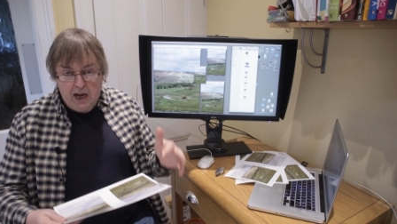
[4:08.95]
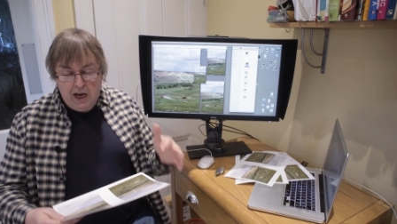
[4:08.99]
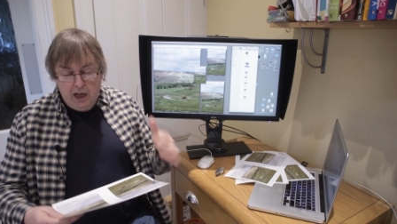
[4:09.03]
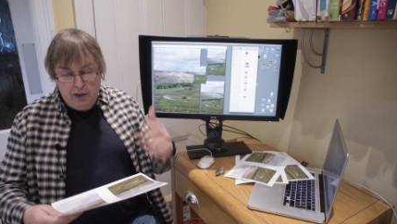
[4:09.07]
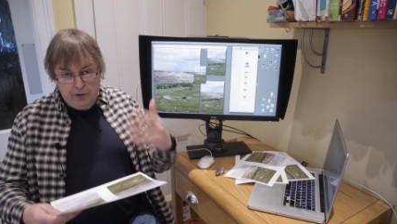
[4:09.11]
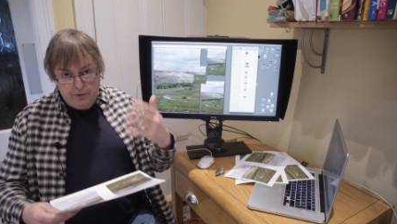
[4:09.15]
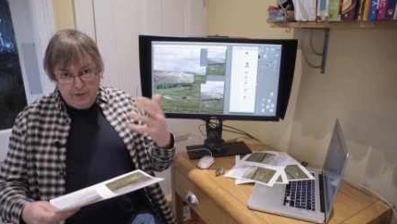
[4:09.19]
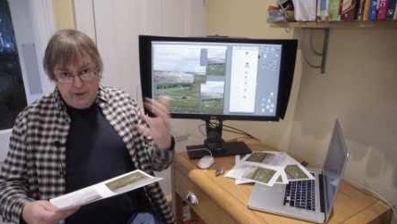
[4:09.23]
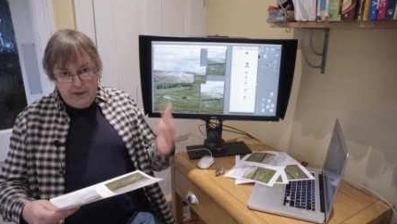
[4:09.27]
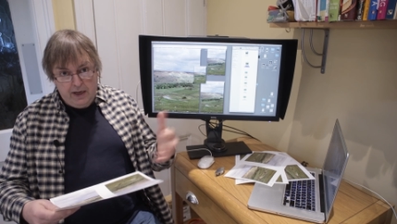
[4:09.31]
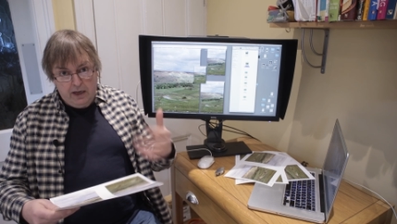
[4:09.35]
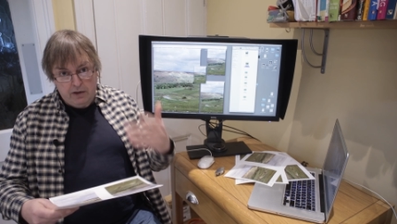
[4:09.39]

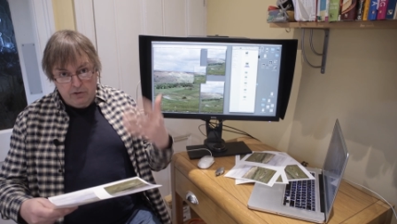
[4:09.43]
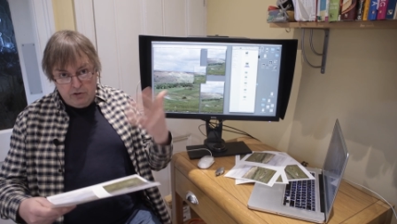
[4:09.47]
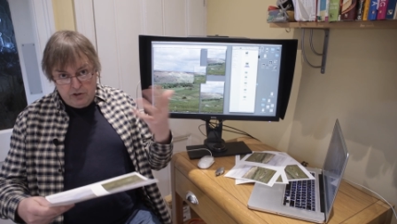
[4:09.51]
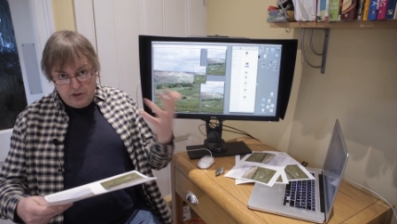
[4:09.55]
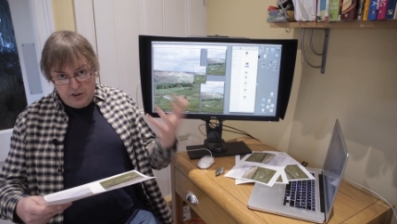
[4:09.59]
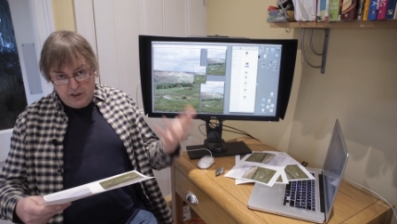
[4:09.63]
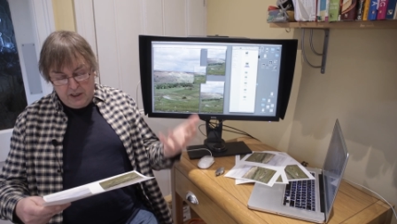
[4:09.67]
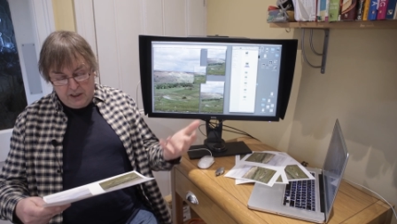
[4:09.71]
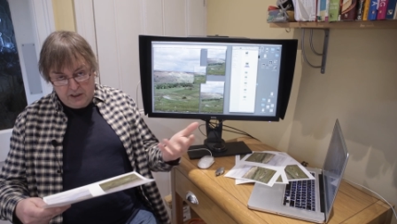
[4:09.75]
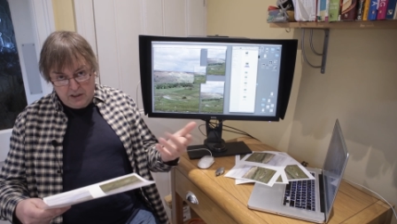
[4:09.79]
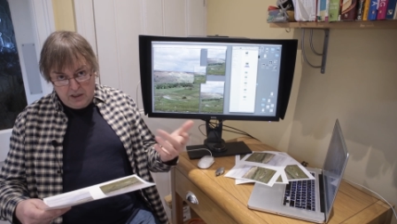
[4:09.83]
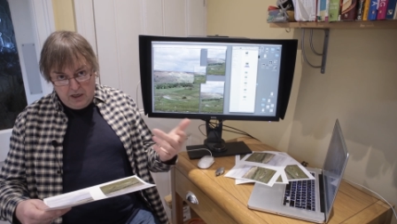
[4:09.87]
at
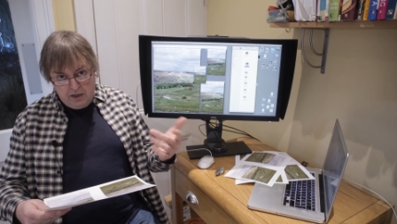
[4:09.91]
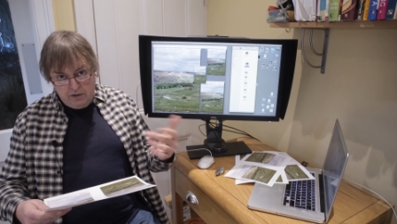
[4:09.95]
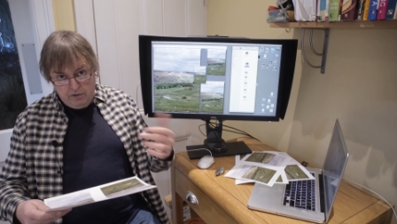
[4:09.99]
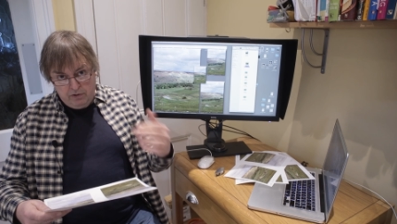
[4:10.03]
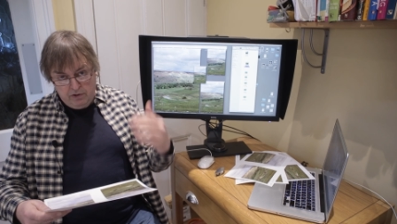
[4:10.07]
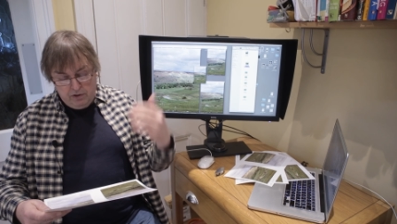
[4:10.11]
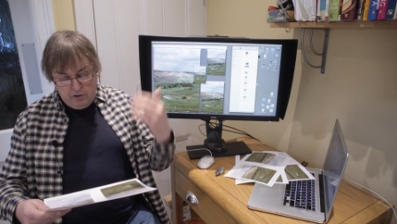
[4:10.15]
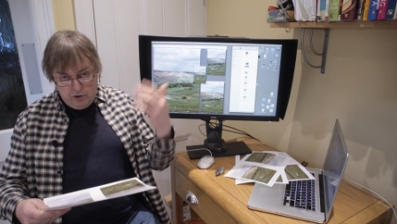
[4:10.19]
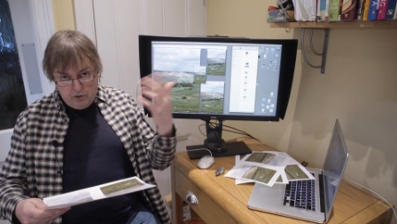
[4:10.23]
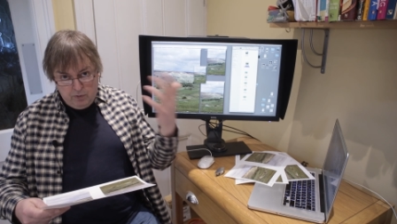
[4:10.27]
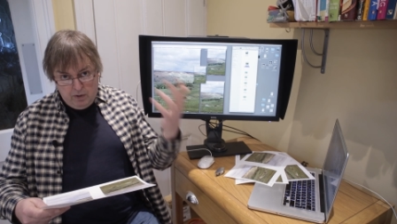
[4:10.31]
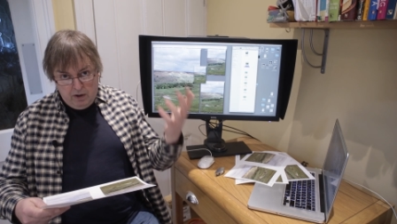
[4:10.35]
300,
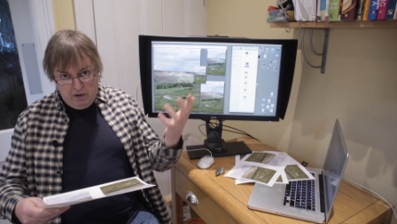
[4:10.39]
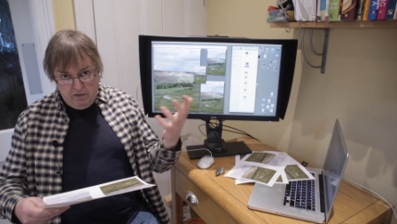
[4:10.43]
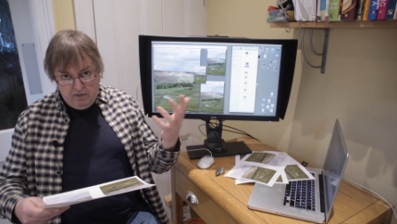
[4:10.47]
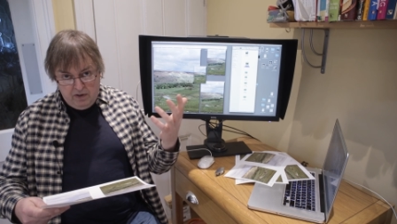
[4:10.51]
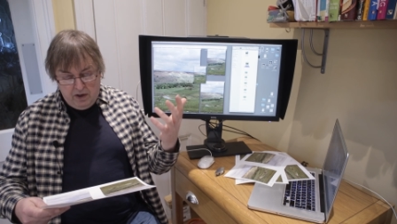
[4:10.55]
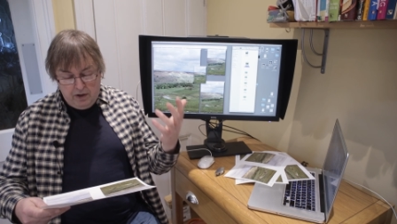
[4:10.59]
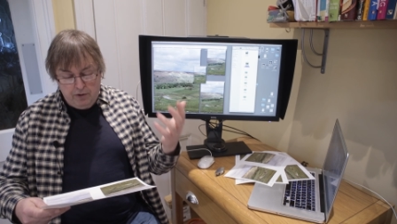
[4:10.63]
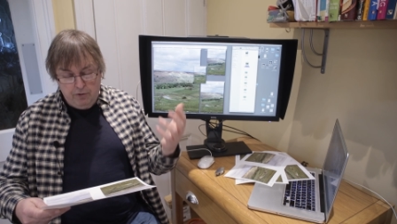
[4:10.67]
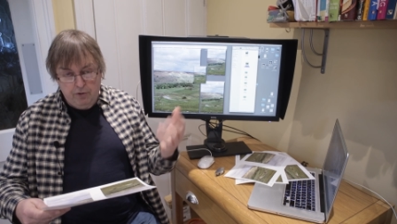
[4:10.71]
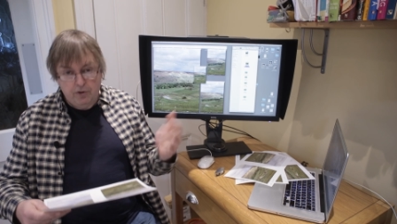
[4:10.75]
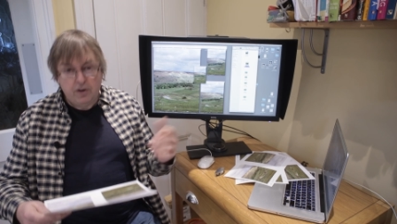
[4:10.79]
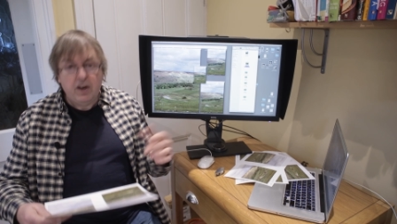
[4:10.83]
600,
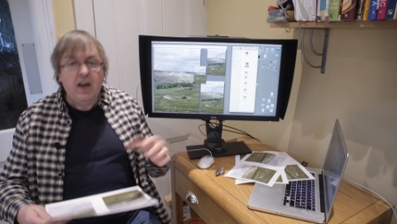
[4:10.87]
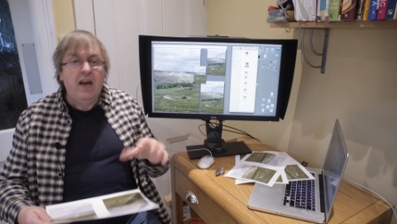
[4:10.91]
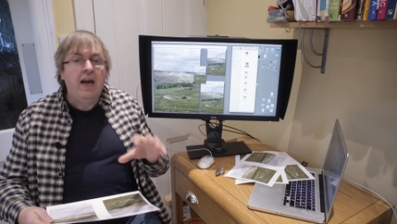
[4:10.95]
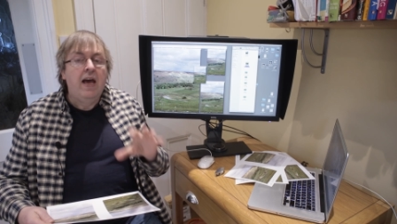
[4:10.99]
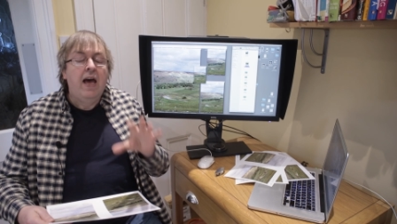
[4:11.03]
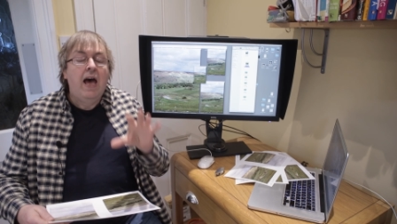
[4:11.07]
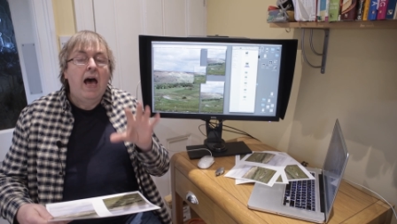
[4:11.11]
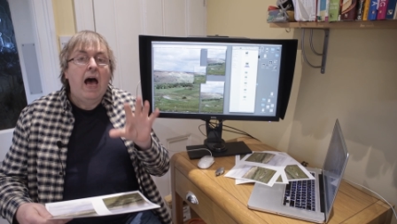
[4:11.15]
1200,